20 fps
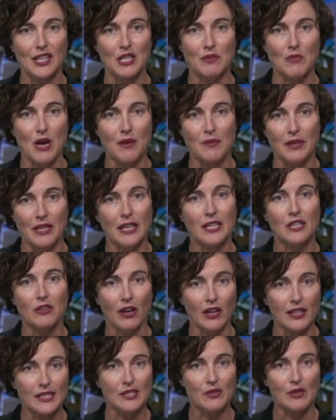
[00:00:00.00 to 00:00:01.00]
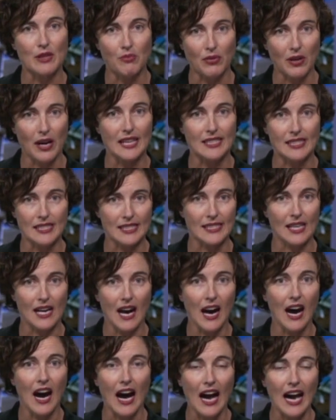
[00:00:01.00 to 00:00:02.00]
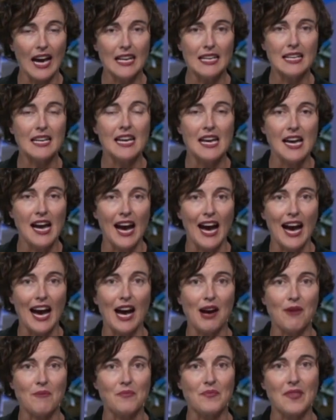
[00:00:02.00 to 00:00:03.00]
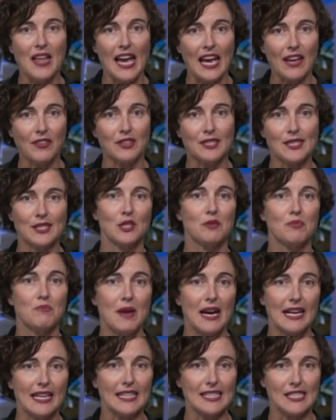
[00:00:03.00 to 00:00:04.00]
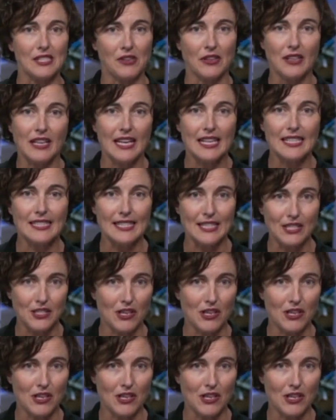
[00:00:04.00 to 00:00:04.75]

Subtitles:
at the moment, and grocery prices are high, and the supermarkets are an easy